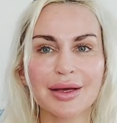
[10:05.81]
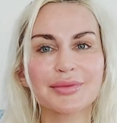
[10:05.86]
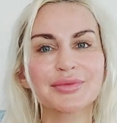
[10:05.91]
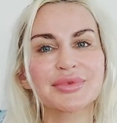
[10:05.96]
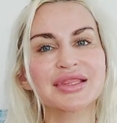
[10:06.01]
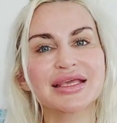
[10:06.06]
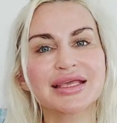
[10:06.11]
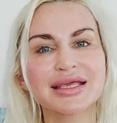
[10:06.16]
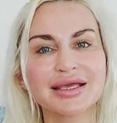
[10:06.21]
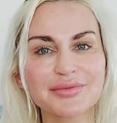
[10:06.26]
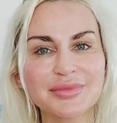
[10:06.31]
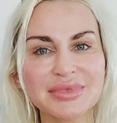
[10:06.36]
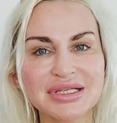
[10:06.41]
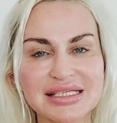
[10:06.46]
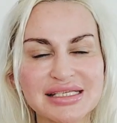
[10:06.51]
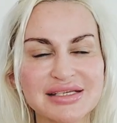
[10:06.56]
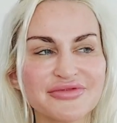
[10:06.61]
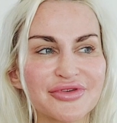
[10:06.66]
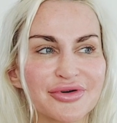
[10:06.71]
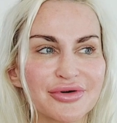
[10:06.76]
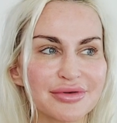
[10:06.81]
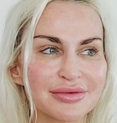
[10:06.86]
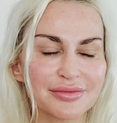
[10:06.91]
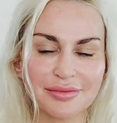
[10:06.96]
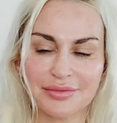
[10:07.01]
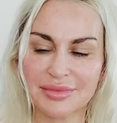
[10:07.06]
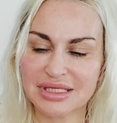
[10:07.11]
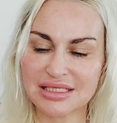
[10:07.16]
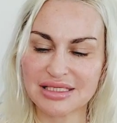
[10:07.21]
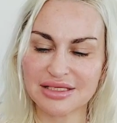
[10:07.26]
Thinking
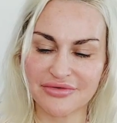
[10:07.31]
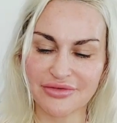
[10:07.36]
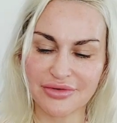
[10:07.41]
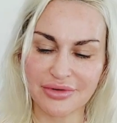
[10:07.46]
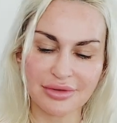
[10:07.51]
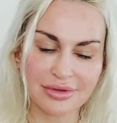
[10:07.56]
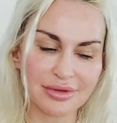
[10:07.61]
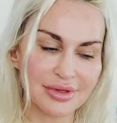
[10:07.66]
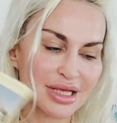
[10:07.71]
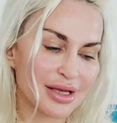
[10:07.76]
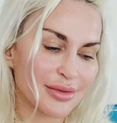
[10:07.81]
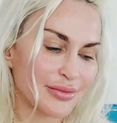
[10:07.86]
medieval.